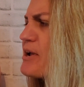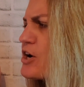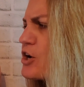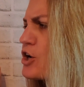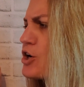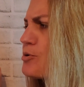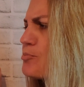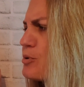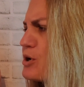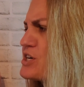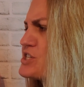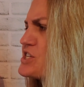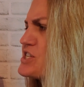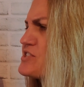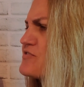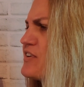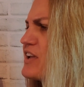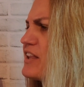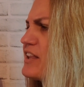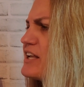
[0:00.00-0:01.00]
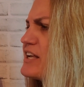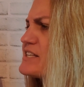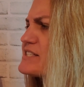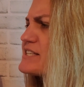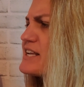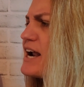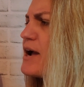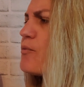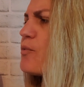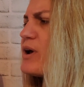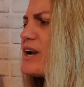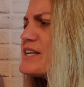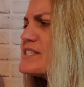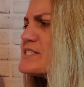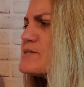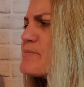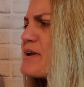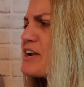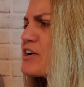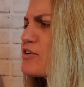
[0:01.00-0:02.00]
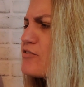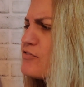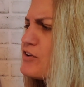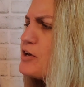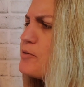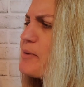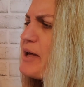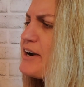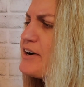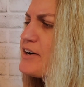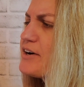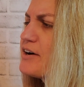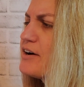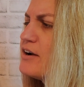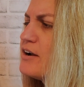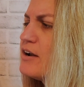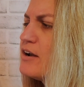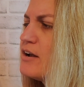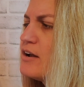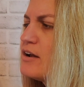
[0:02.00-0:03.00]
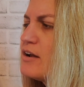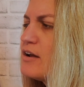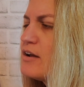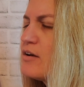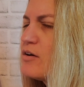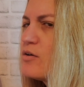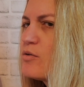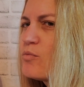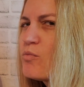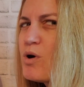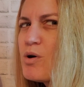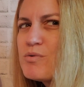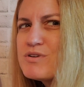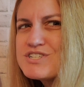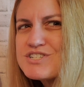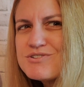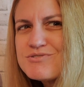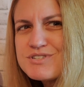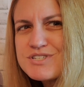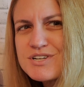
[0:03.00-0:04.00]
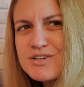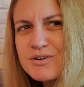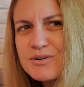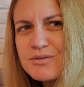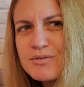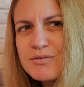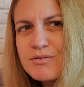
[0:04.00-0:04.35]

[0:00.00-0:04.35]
hurt Prisha's feelings and I wanted to make her feel better. What would you do?